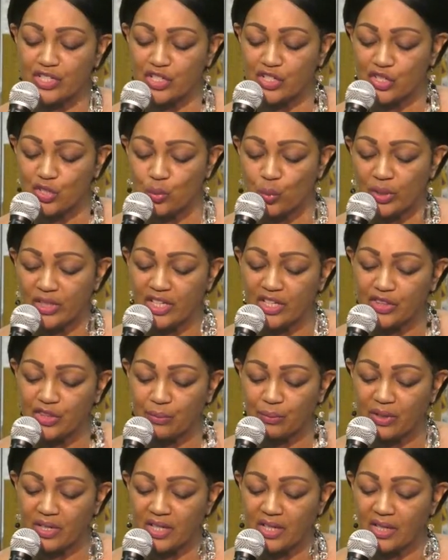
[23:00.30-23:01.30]

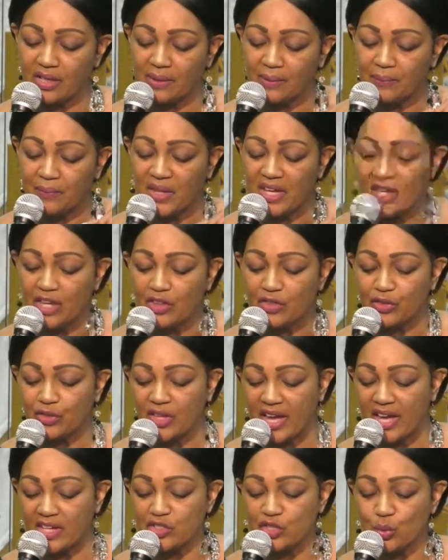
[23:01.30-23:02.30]
23
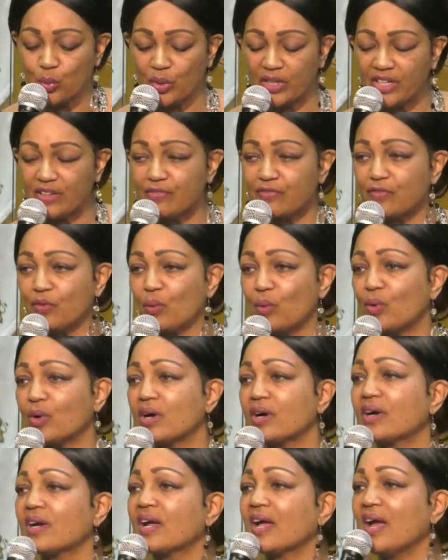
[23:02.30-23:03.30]
and
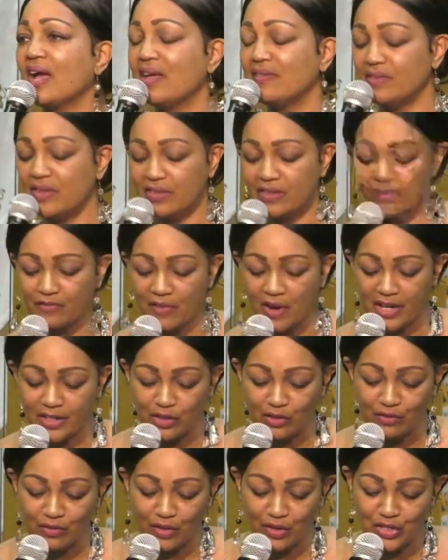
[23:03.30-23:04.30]
24, and then the
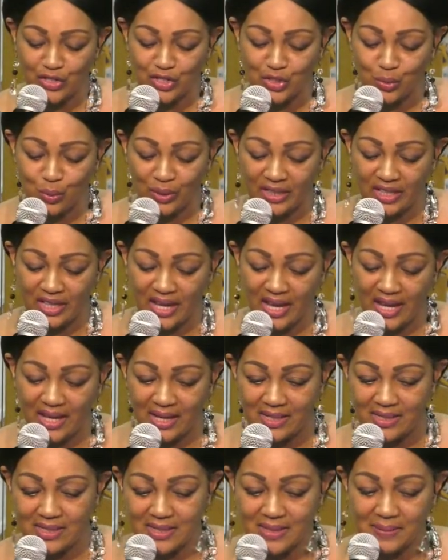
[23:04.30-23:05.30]
final verse,
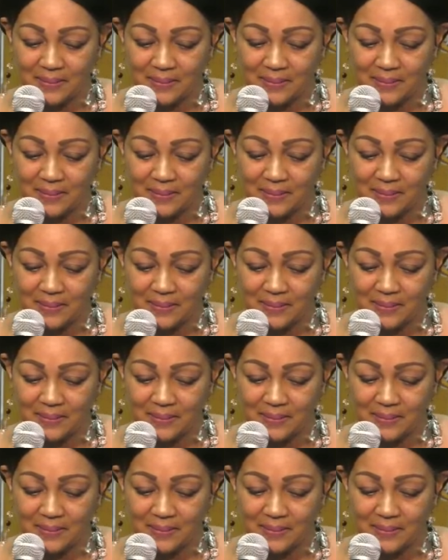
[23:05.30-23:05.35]
28.